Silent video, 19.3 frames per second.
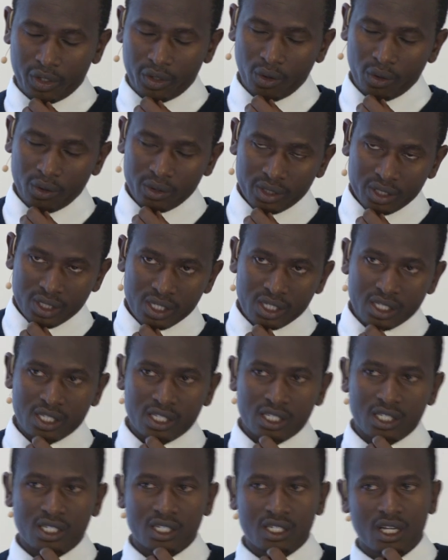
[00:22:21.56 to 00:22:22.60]
don't
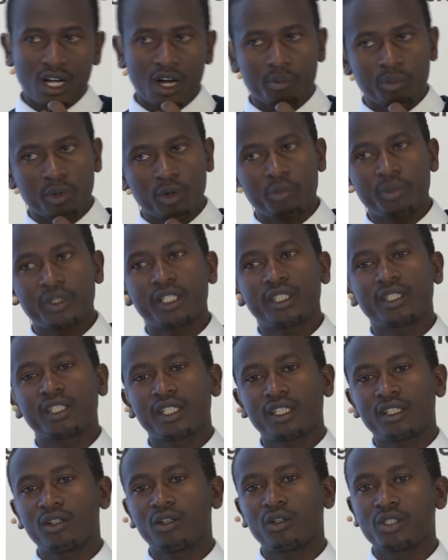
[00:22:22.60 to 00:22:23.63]
see appropriate
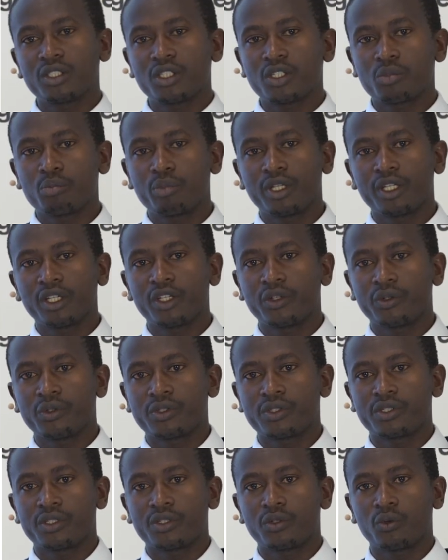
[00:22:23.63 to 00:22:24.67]
technologies being
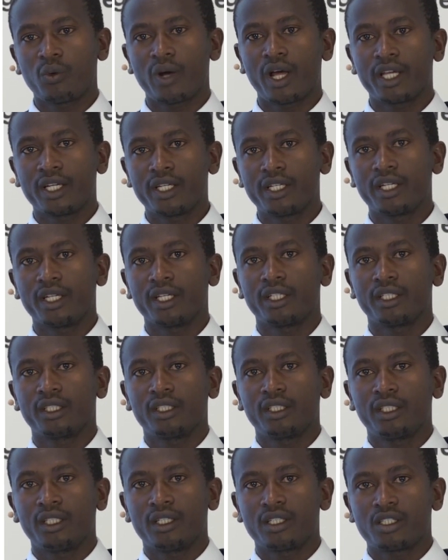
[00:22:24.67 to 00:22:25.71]
used widely,
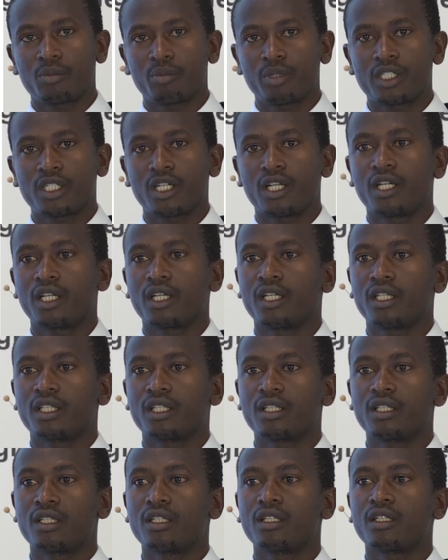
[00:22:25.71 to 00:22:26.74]
especially
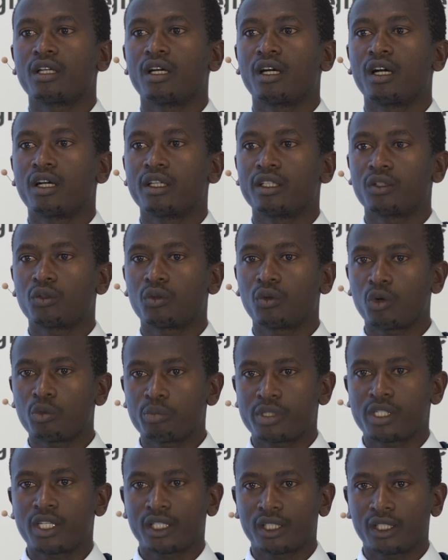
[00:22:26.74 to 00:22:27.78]
in the
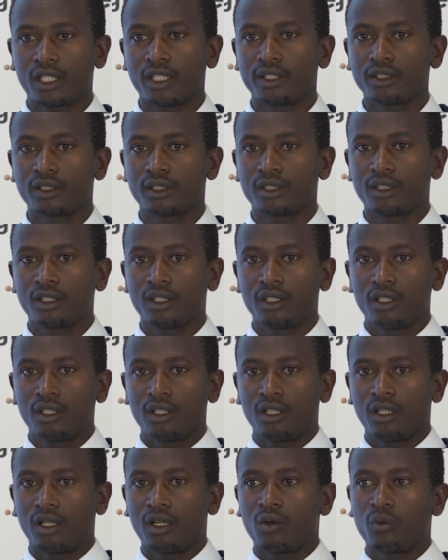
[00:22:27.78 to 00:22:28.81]
crop sectors.
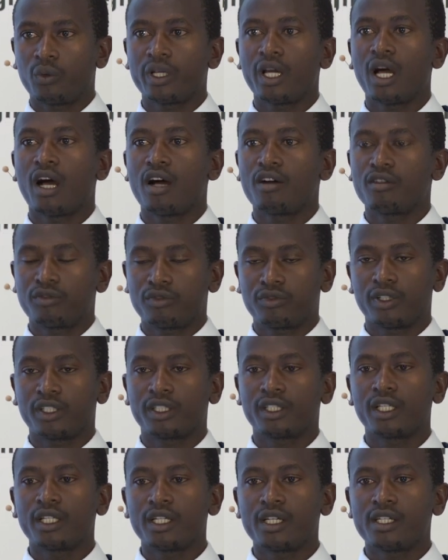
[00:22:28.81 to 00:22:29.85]
We have a
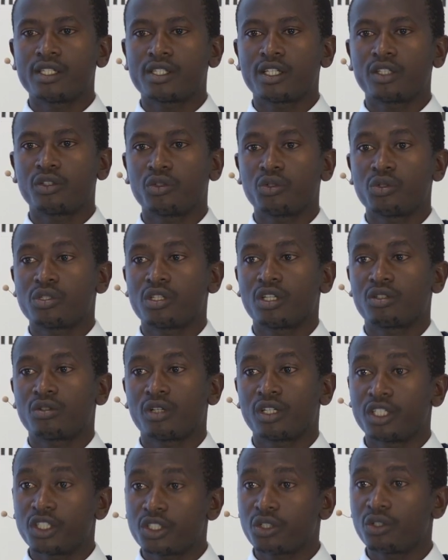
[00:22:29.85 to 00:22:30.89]
tendency to use the
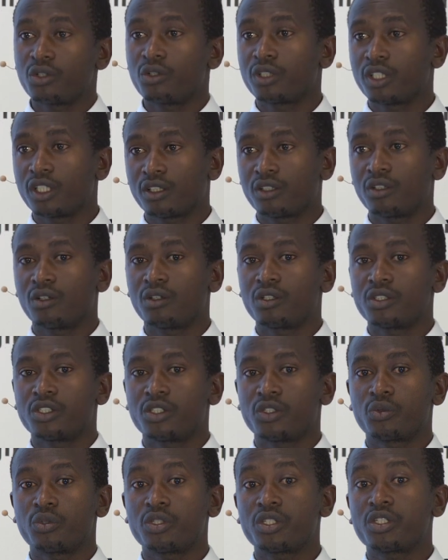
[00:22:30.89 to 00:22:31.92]
traditional
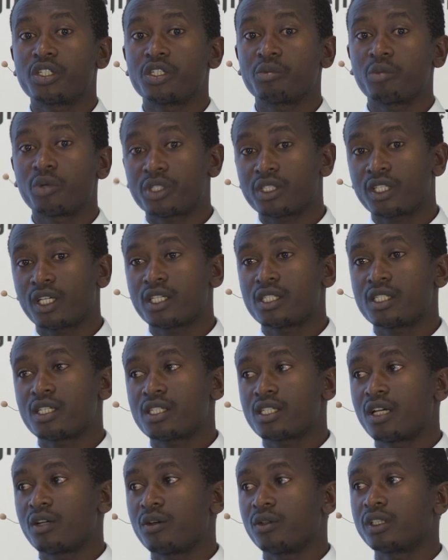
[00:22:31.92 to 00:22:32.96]
technologies, which in most
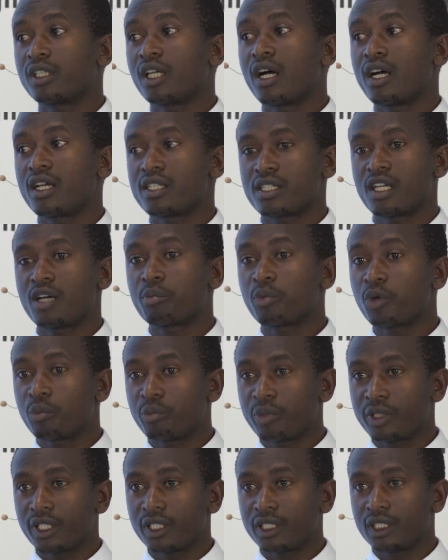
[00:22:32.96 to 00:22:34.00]
cases are not as
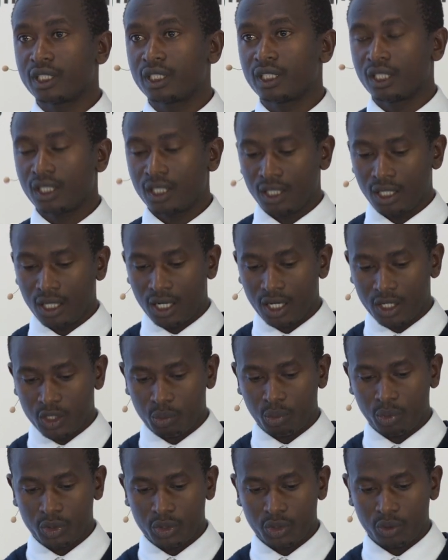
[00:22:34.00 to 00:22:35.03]
appropriate as
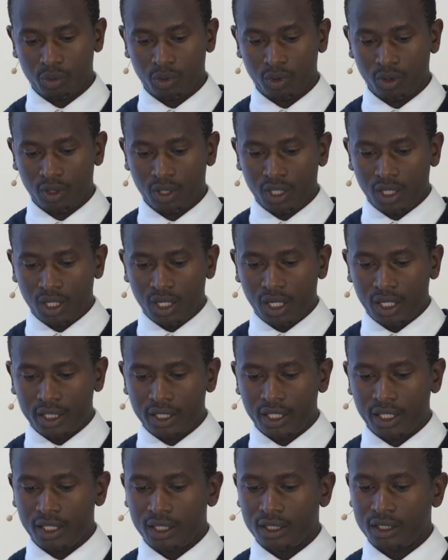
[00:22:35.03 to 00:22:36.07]
possible.
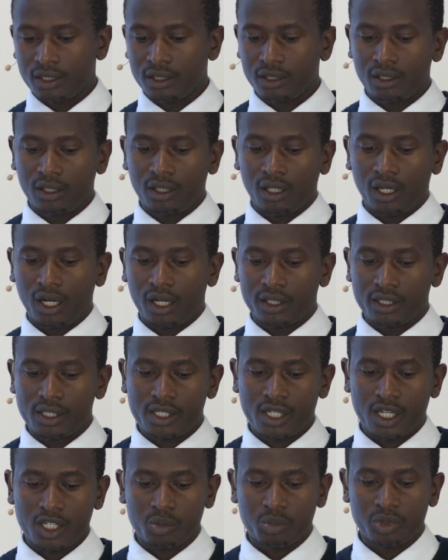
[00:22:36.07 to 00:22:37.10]
And then
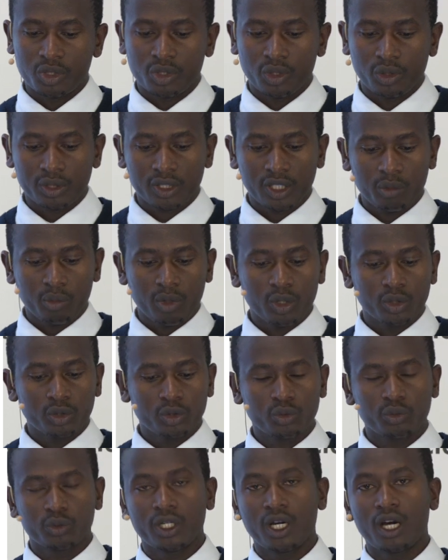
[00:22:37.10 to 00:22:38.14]
this has been talked
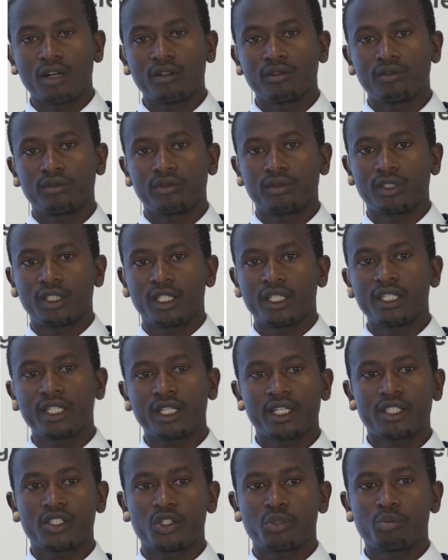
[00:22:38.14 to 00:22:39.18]
about. We have the
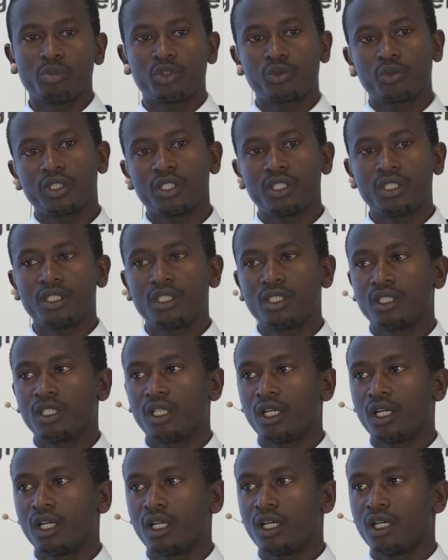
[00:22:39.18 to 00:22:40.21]
linkages between
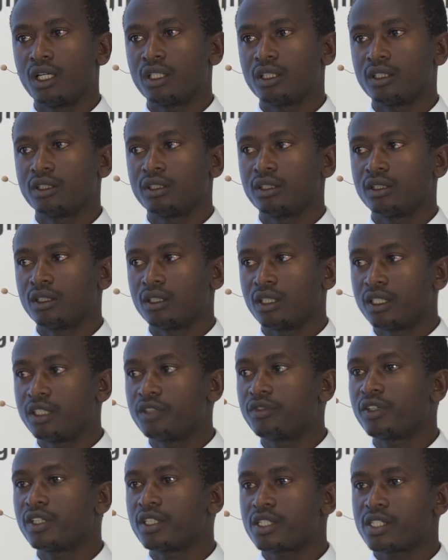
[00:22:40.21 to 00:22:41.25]
the
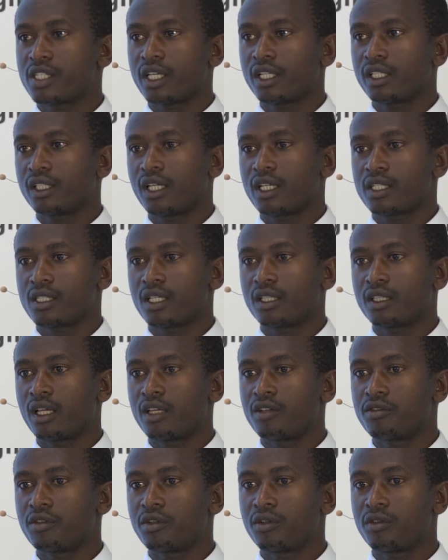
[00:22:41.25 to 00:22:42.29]
different sectors that are
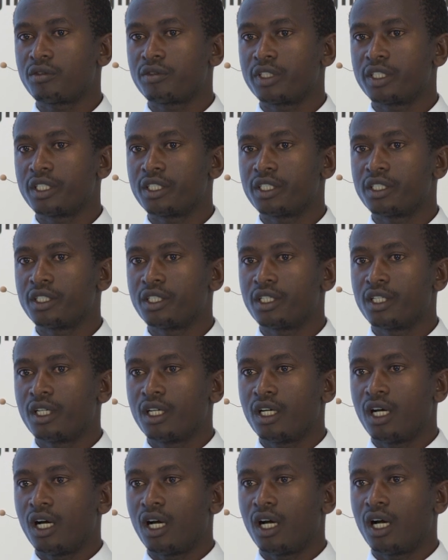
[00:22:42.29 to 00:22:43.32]
involved in
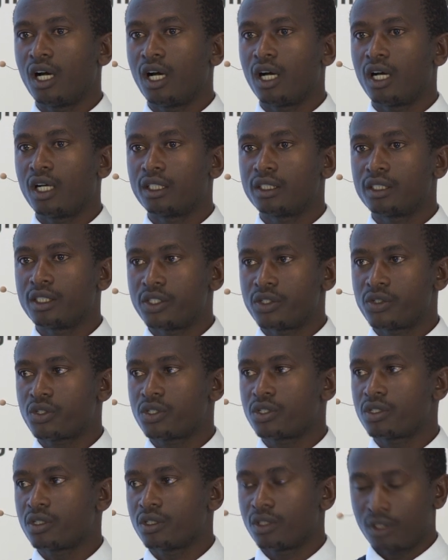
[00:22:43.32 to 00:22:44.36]

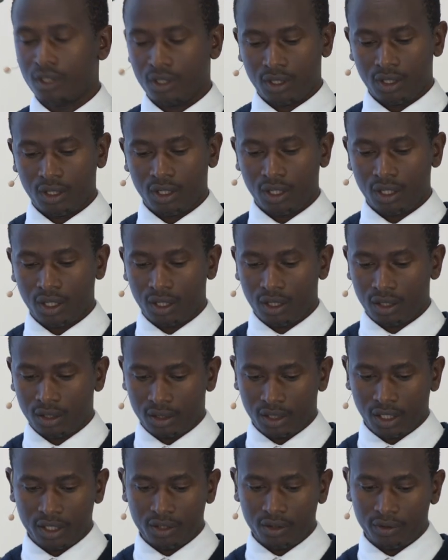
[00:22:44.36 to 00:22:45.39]
this
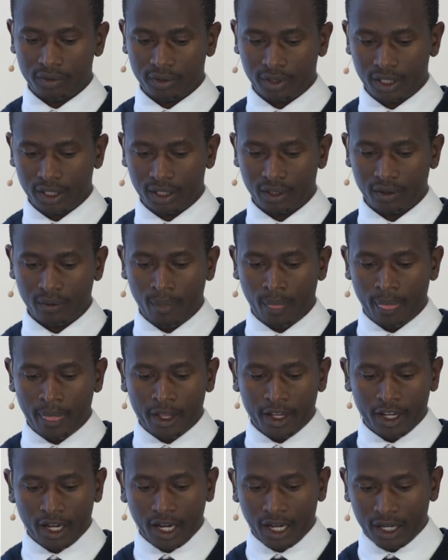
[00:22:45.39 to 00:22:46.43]
kind of thing,
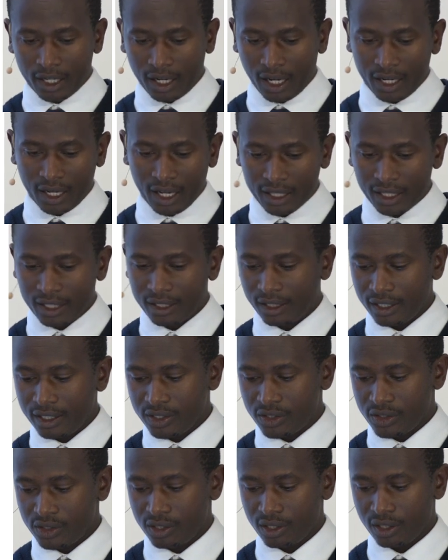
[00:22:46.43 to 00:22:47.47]
and other
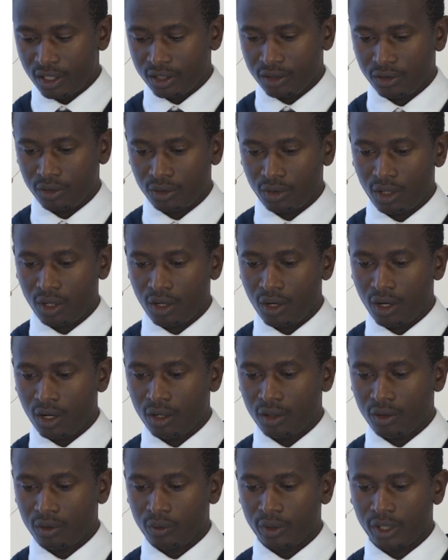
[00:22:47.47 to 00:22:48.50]
things that
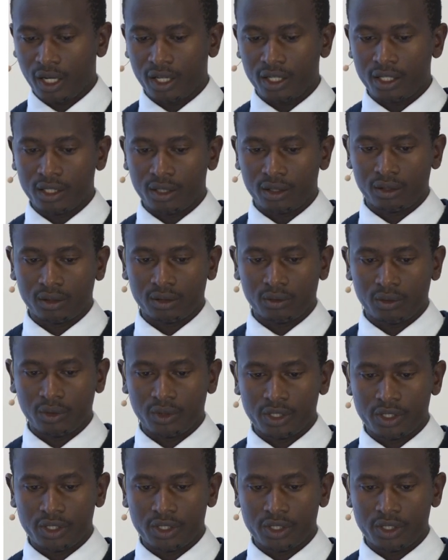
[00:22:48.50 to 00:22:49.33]
we'll